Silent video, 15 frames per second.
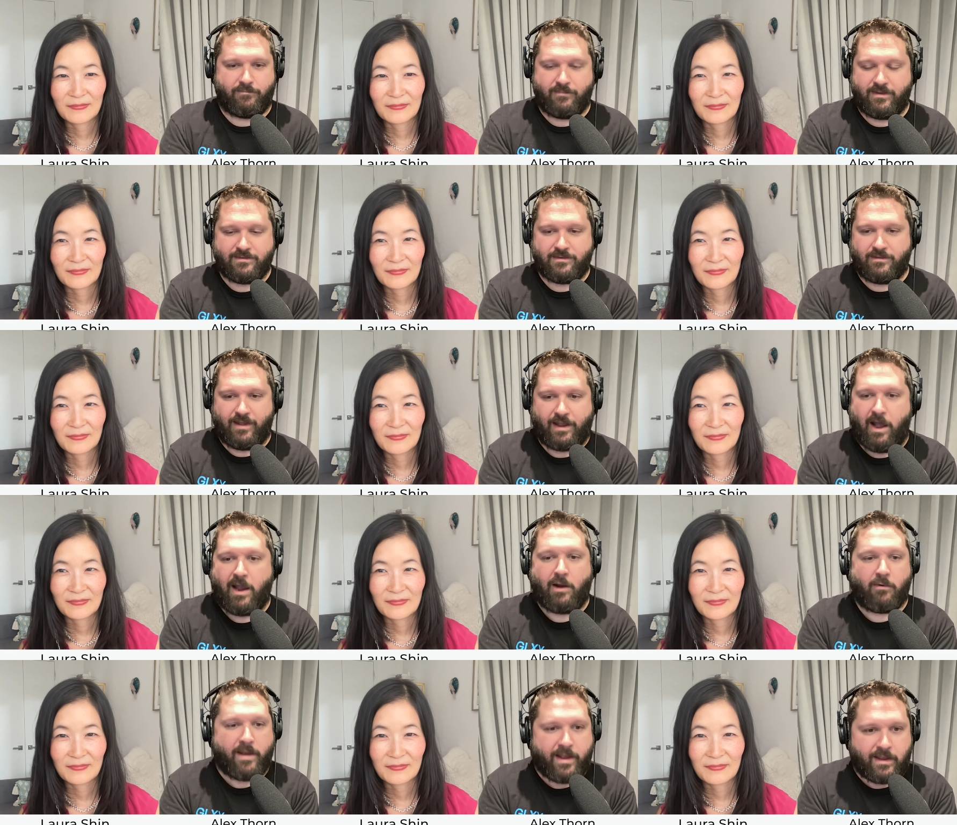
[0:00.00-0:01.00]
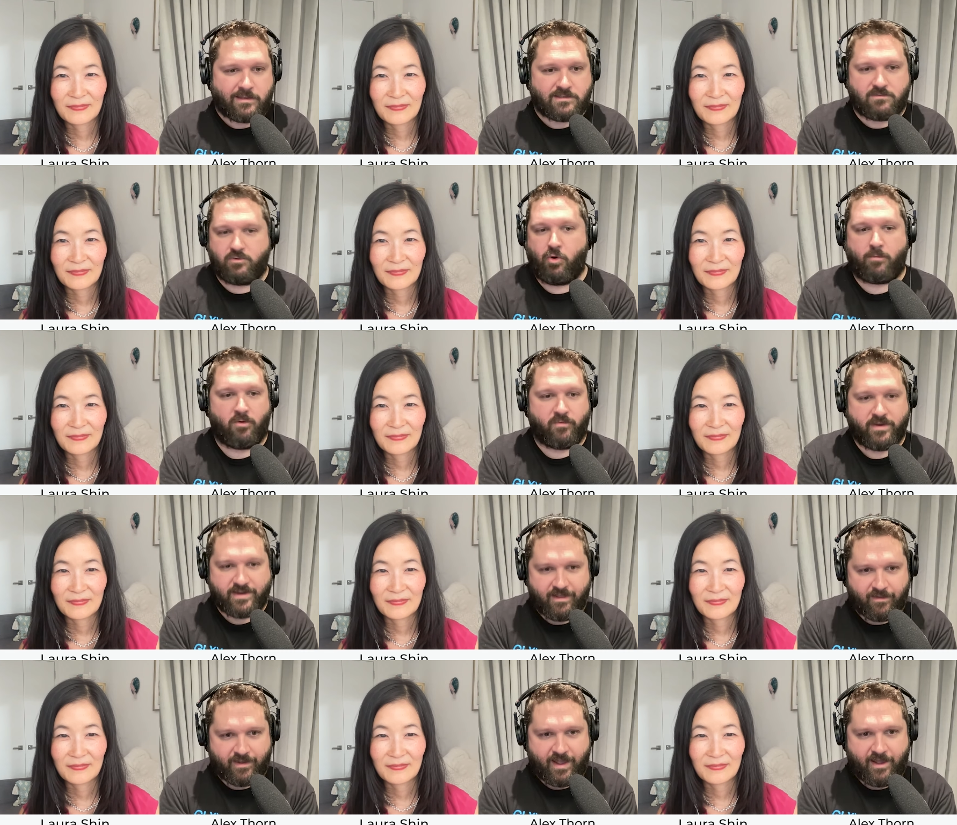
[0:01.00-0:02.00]
Speaker 1: in, like IRAs, normal
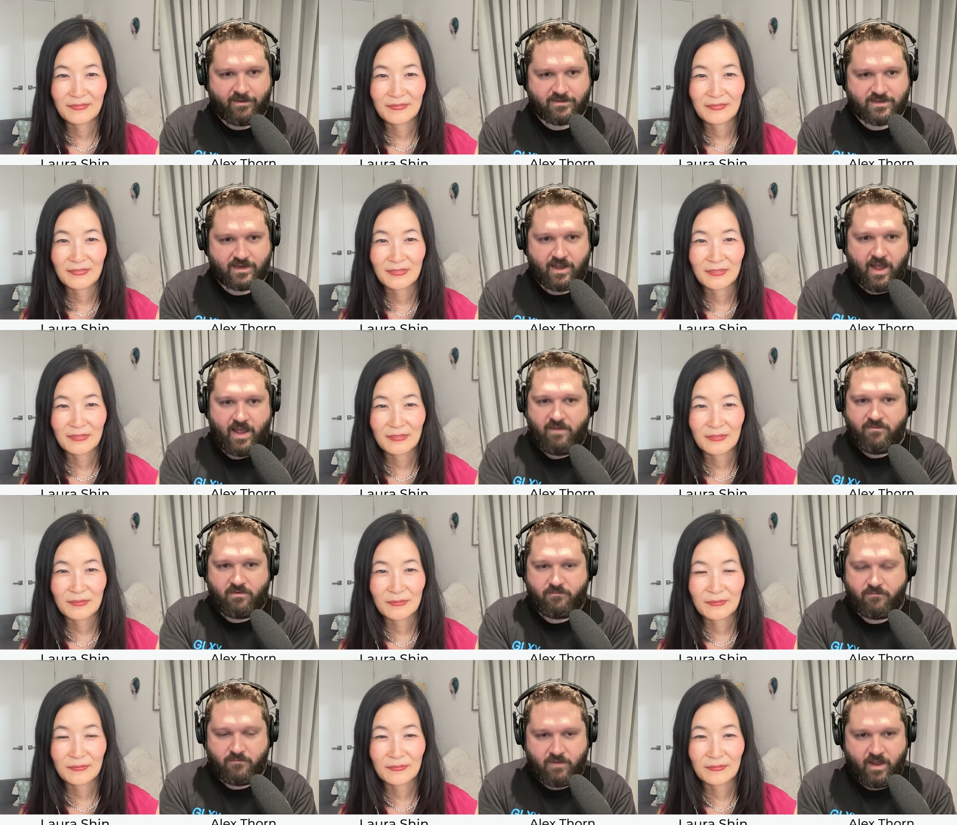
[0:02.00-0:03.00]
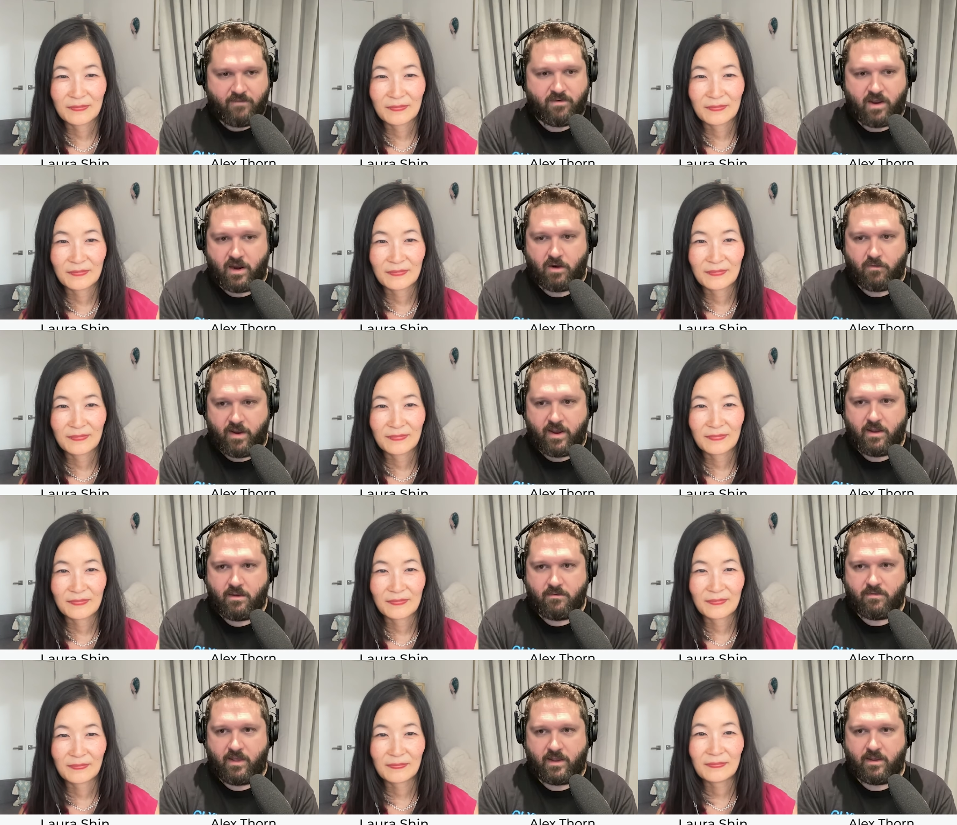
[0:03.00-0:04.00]
retail accounts. Like I have a I have an IRA.
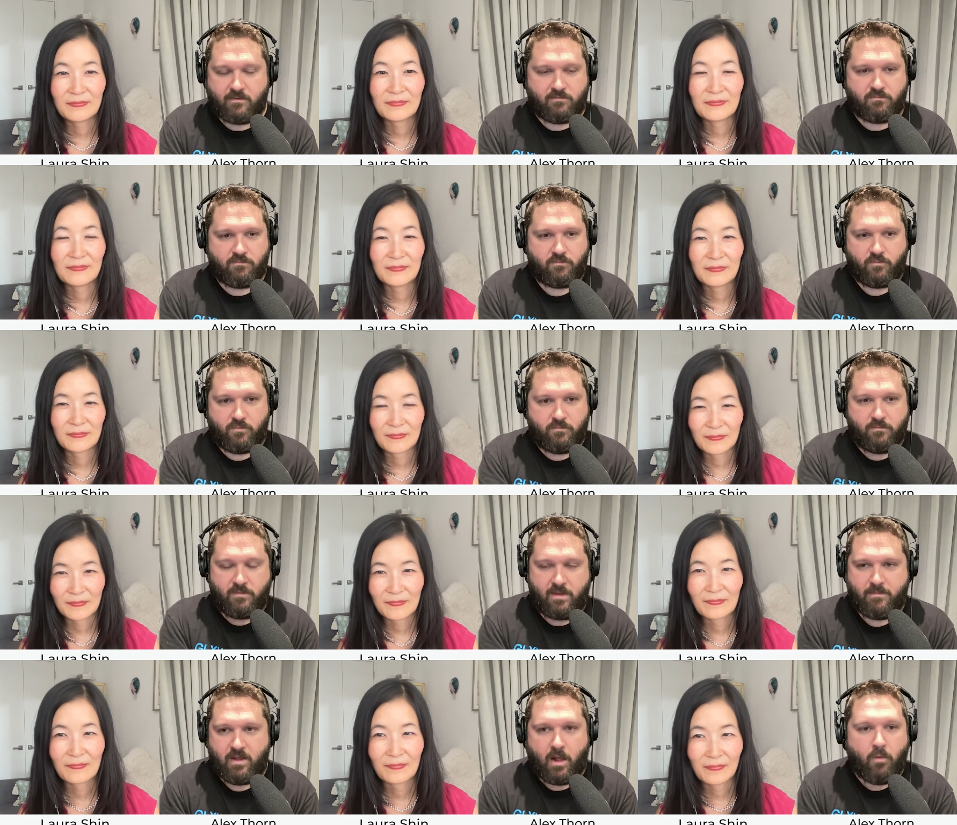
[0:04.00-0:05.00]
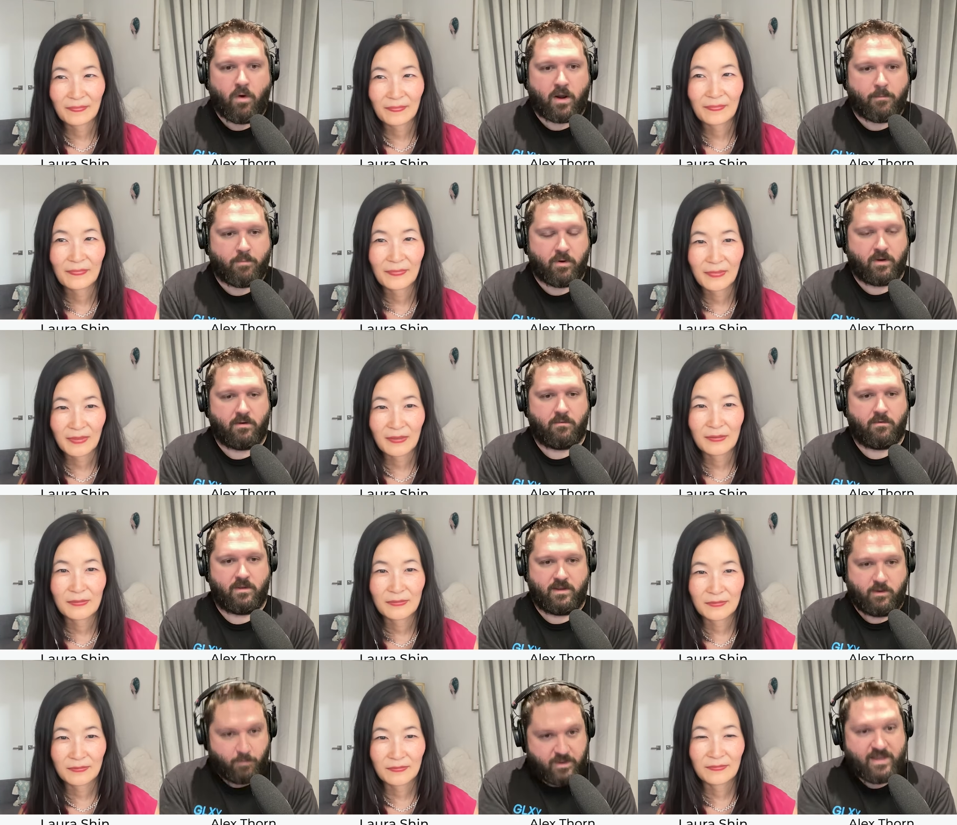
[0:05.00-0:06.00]
Like mm. maybe I'll want to put.
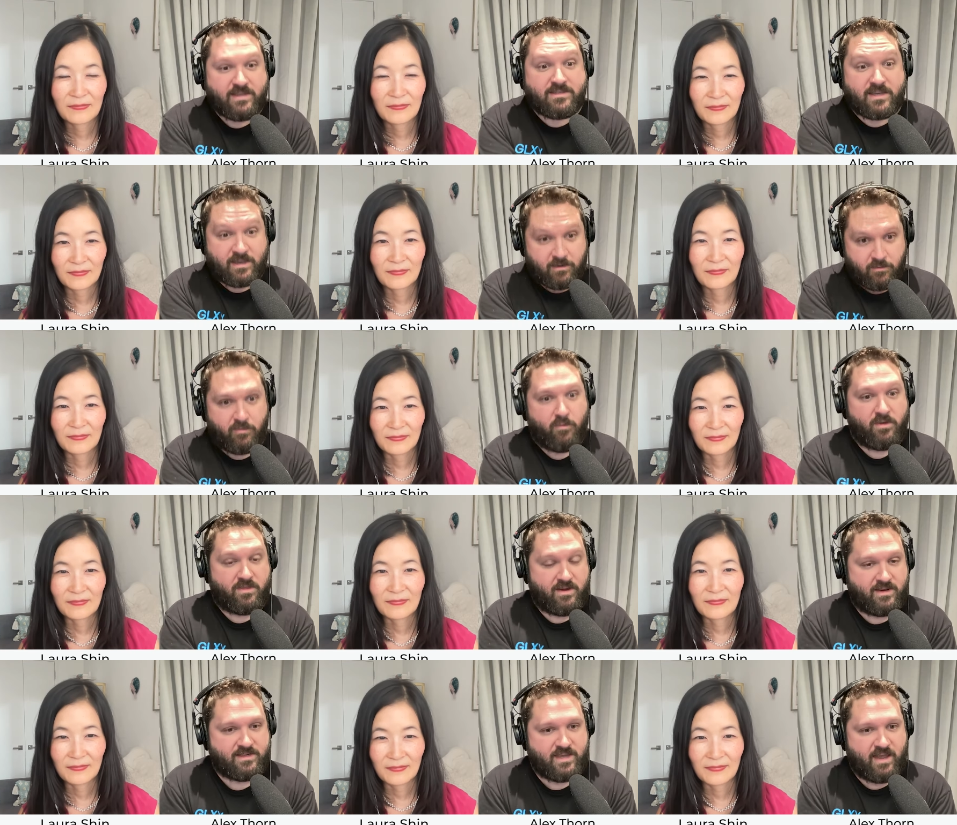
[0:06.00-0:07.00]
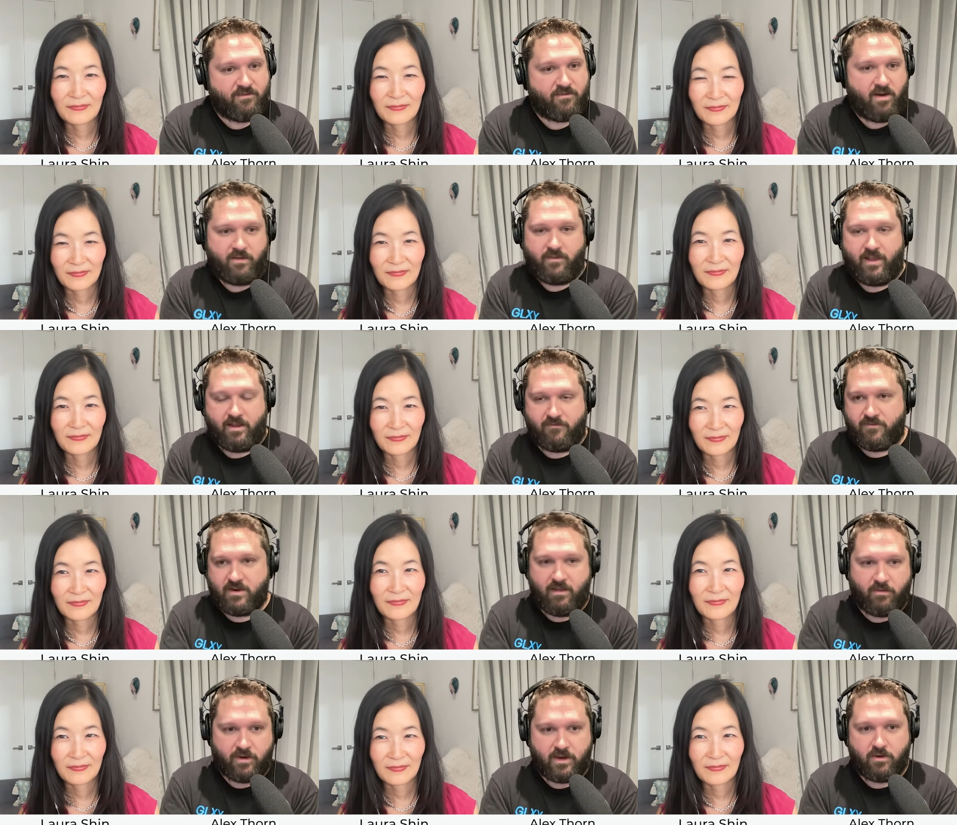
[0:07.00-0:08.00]
It'll be easy with an ETF on like a
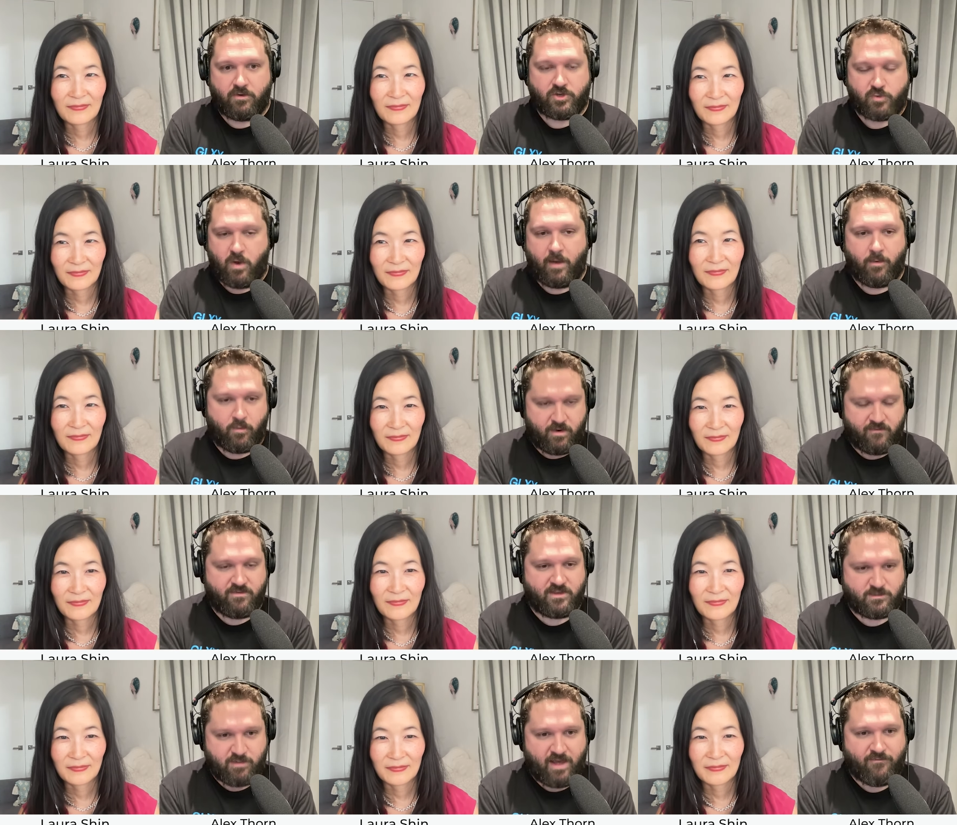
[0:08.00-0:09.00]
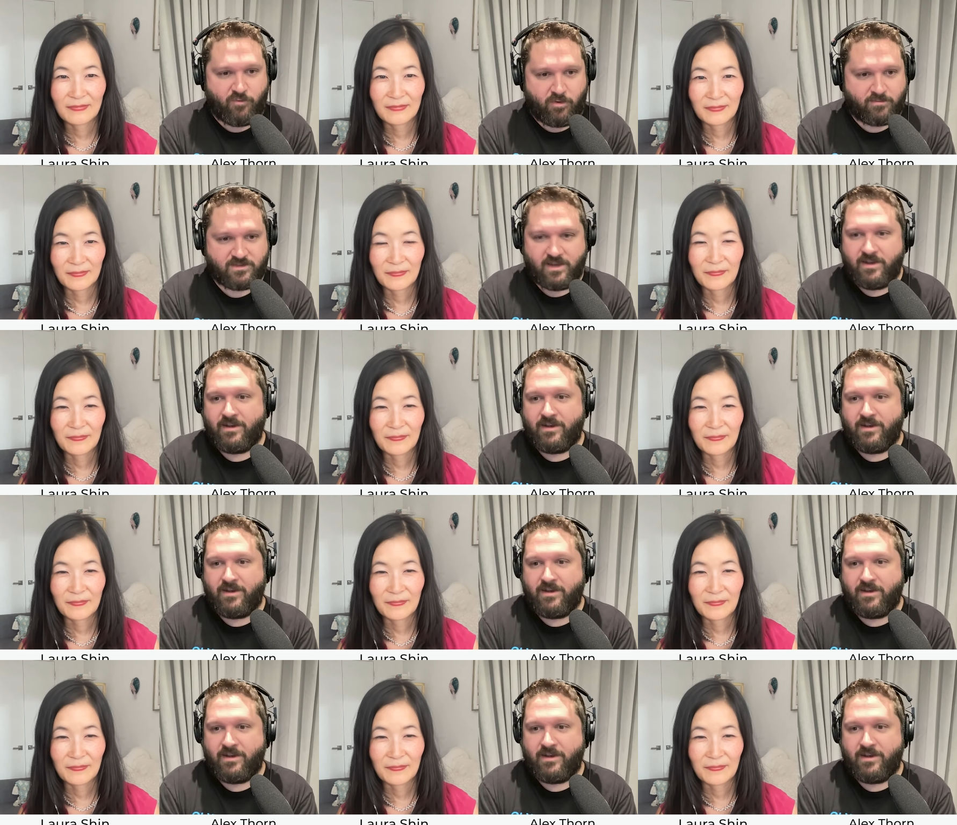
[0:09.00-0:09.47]
Fidelity or a Schwab or whatever these platforms